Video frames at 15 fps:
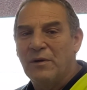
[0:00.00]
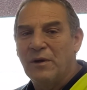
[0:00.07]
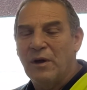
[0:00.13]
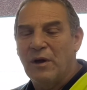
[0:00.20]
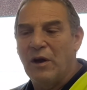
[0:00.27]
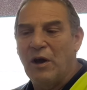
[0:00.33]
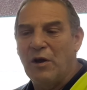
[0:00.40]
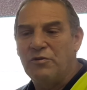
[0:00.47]

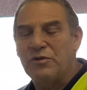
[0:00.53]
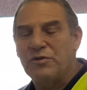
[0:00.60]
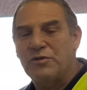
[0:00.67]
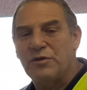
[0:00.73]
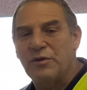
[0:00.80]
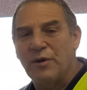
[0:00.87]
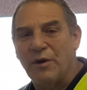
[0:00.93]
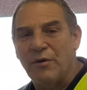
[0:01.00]
Closest
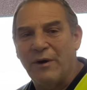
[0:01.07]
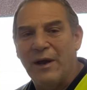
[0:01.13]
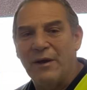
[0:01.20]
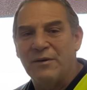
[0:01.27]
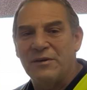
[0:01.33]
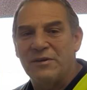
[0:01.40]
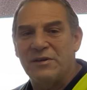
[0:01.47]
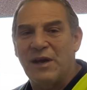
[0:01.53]
to the
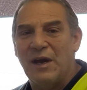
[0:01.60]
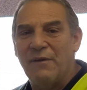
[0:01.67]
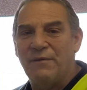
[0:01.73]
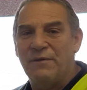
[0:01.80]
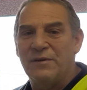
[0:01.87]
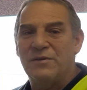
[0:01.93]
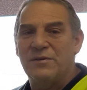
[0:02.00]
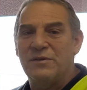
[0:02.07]
ground is
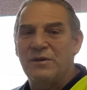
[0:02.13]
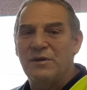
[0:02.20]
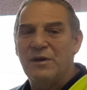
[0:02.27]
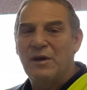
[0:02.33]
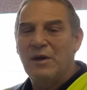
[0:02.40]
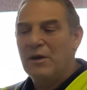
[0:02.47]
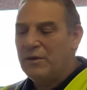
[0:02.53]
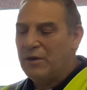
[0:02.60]
safest.
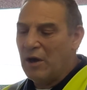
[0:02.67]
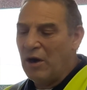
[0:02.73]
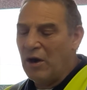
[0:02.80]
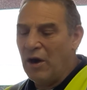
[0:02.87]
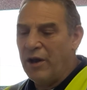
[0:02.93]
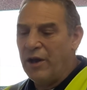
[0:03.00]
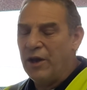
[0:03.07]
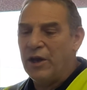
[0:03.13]
The
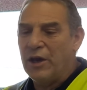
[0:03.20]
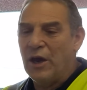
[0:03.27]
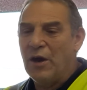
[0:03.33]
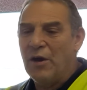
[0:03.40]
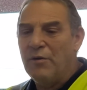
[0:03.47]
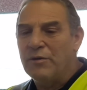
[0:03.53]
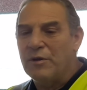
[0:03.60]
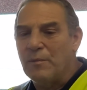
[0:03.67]
higher you
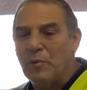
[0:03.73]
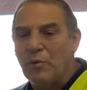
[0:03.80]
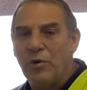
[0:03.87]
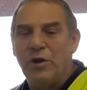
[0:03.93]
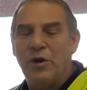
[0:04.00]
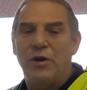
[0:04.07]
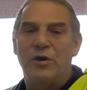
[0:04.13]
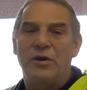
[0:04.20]
go, the more
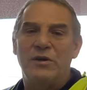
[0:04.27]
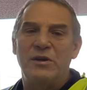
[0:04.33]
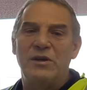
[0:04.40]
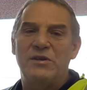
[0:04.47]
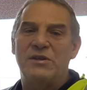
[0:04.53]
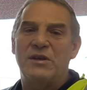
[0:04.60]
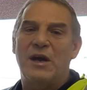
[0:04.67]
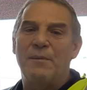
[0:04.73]
you're going to
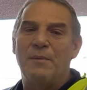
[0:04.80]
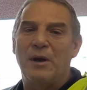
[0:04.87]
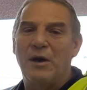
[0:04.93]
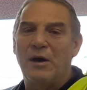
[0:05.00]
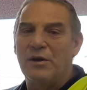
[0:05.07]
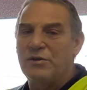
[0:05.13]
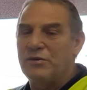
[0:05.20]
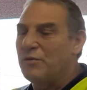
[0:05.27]

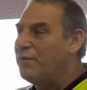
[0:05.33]
destabilize your